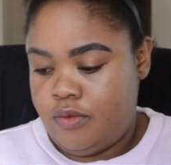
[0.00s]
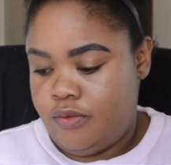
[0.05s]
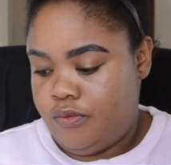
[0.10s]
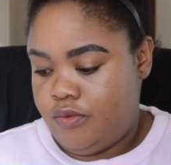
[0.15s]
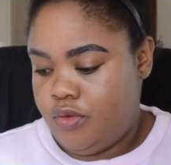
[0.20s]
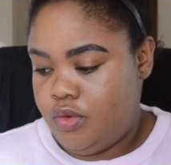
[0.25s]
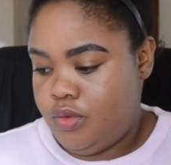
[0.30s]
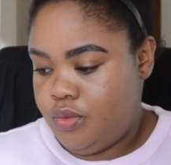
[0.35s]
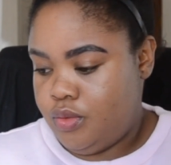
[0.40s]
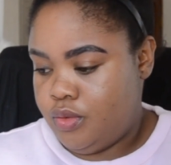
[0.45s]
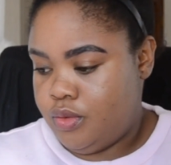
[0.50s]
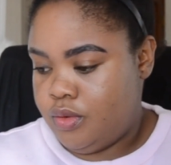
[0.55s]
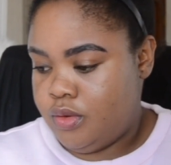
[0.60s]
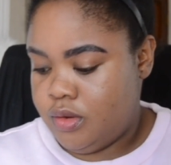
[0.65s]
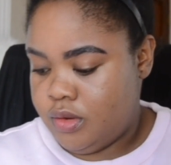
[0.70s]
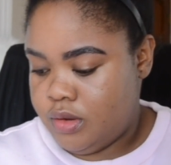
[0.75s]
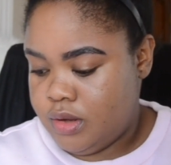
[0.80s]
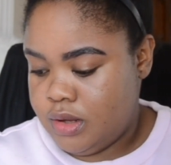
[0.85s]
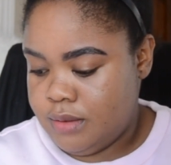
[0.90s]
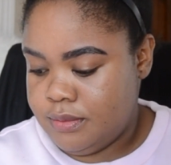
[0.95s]
Phew.
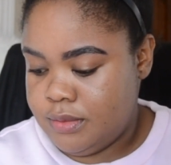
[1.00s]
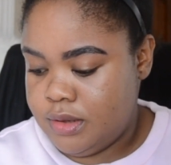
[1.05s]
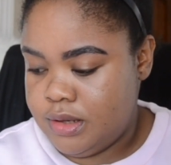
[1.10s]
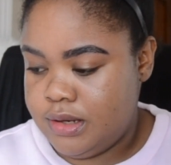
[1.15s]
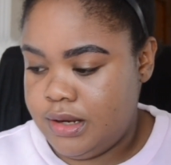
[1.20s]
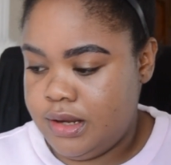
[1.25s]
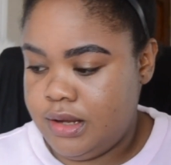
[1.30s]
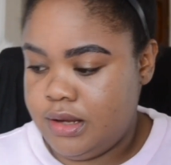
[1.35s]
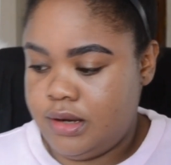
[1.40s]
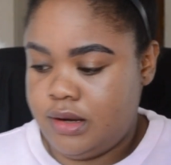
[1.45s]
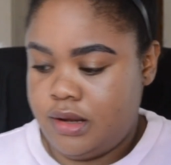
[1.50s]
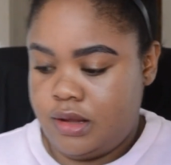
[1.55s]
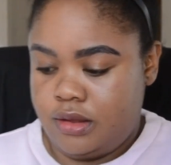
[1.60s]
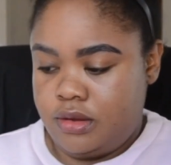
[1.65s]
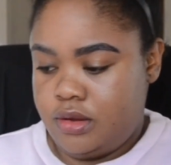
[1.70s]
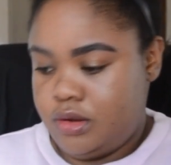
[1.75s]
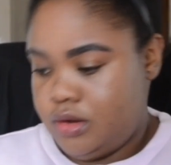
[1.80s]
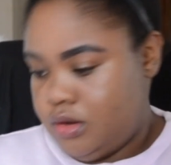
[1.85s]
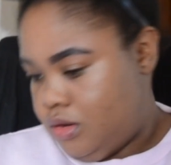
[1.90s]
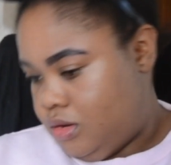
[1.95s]
Okay, I'm gonna take
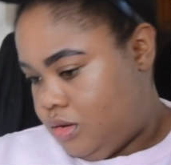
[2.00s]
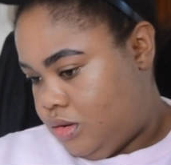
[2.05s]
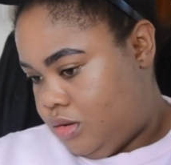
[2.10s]
another